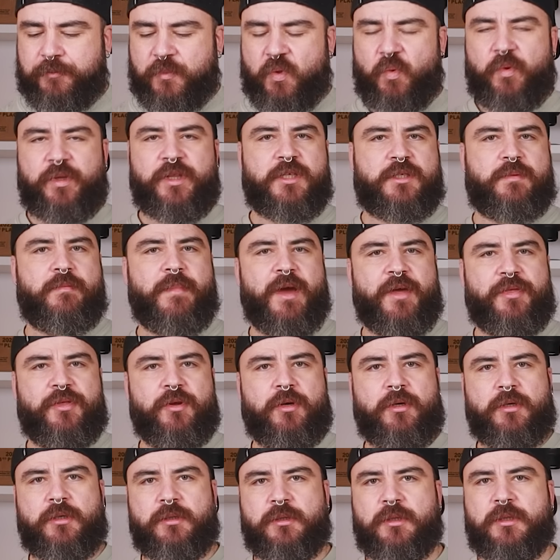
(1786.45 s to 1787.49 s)
with this
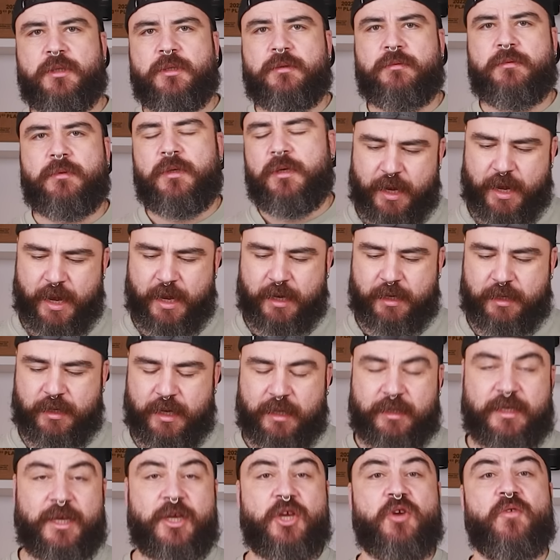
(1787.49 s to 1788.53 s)
method. And
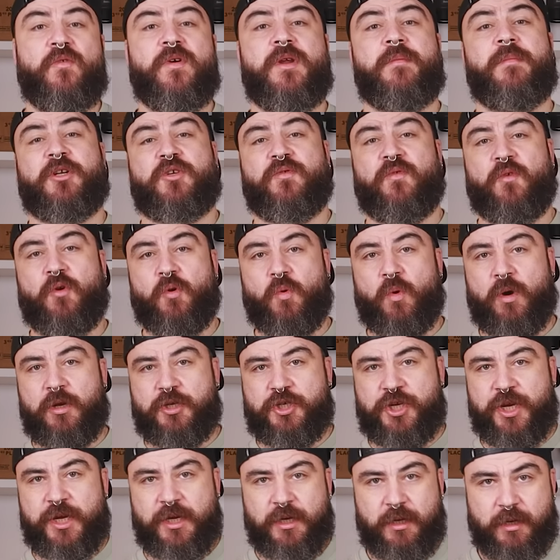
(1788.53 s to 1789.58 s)
thank you very much for
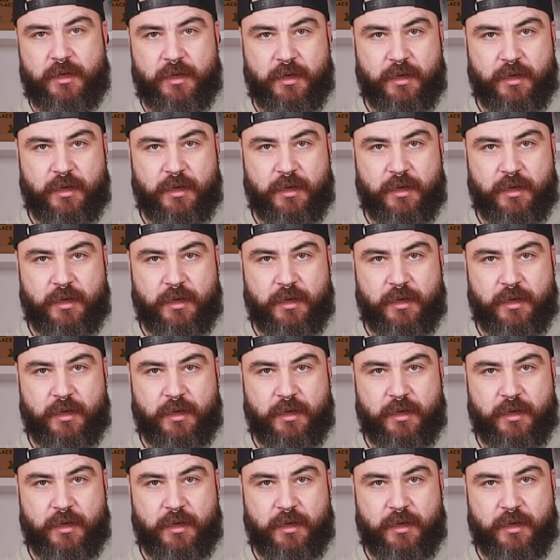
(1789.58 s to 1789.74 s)
watching.